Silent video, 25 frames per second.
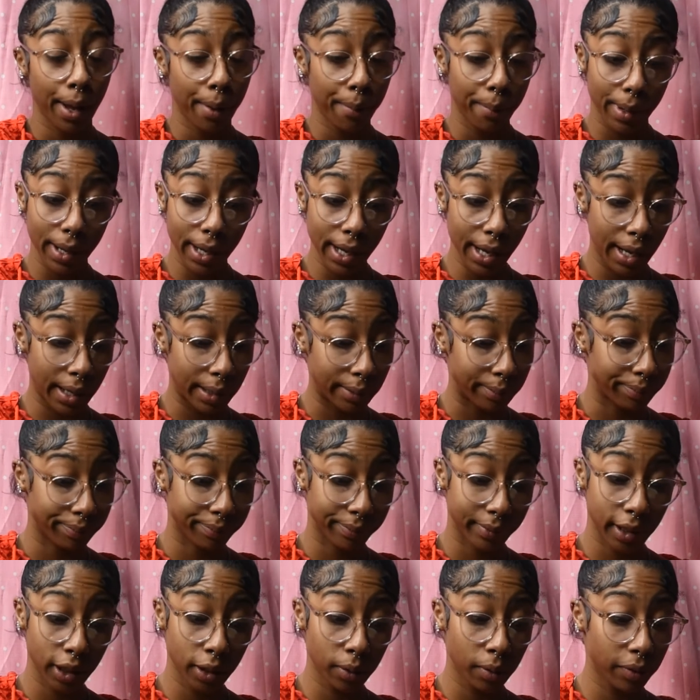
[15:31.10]
But yeah,
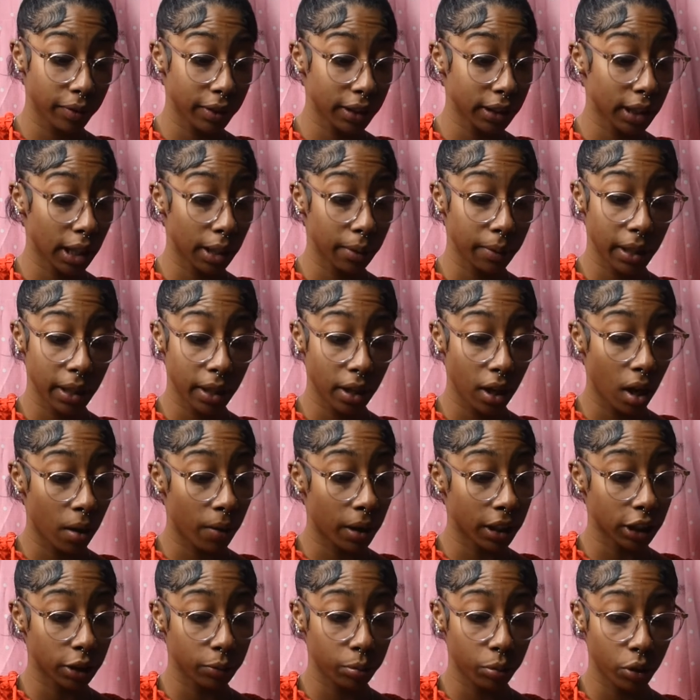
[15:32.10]
that was my first time getting caught
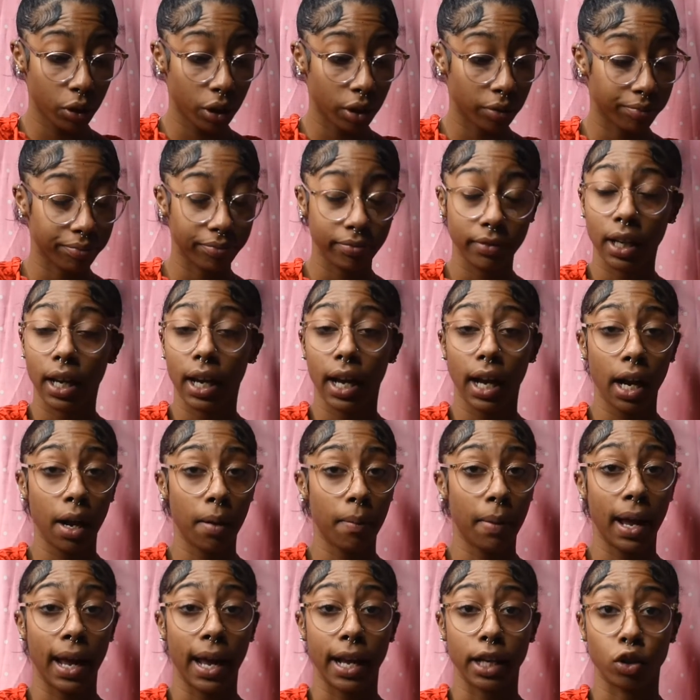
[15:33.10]
watching porn. I got
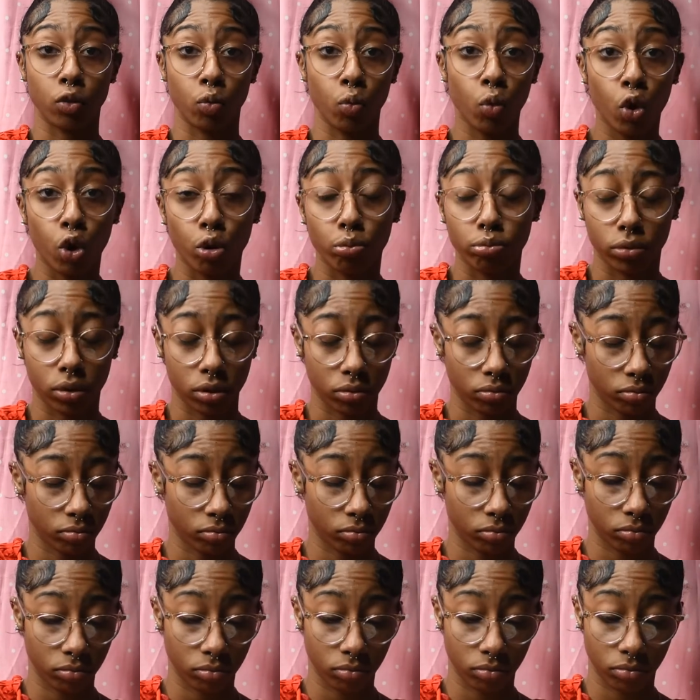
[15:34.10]
my ass whooped.
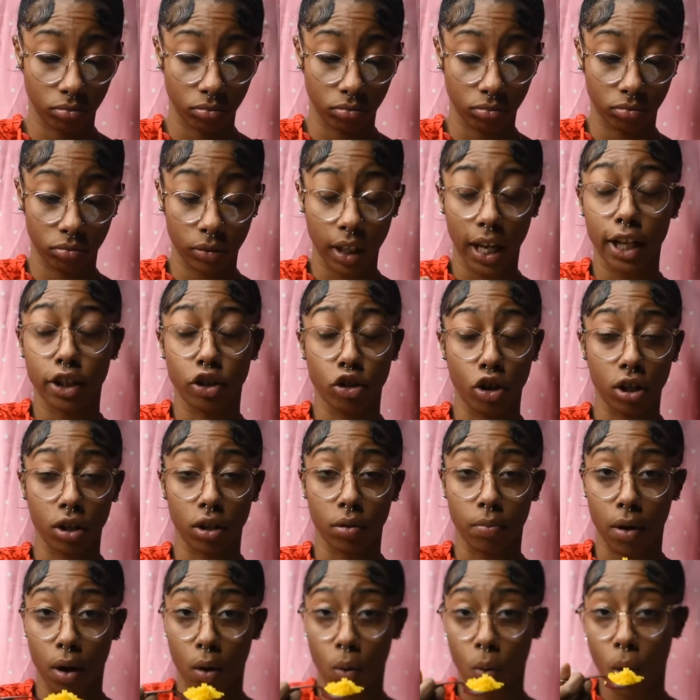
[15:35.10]
We talked
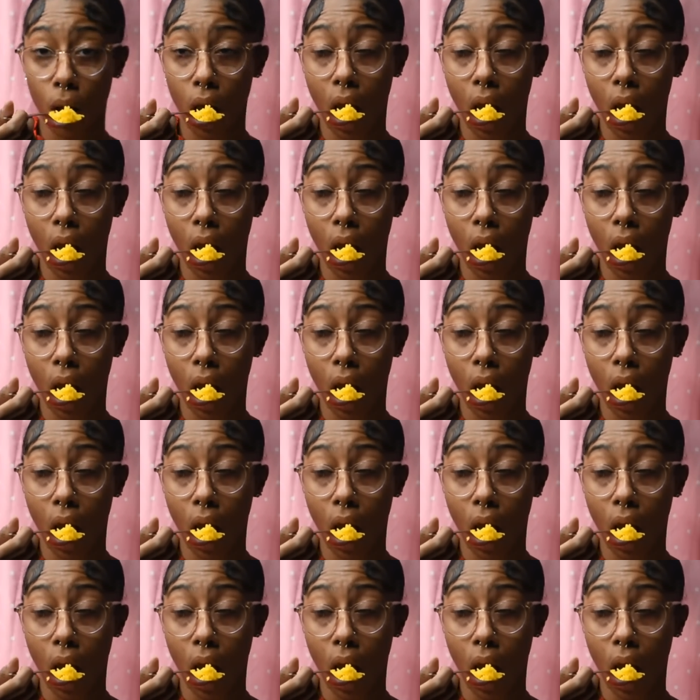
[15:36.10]
about.